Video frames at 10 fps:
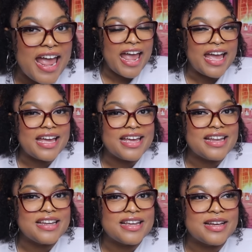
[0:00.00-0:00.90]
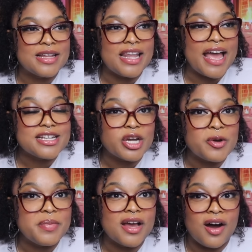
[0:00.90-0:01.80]
and likes
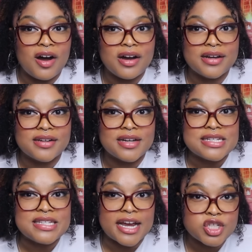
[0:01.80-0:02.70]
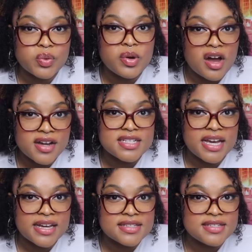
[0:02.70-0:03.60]
her beyond a sexual
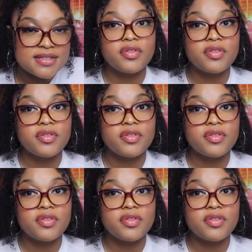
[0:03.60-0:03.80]
context.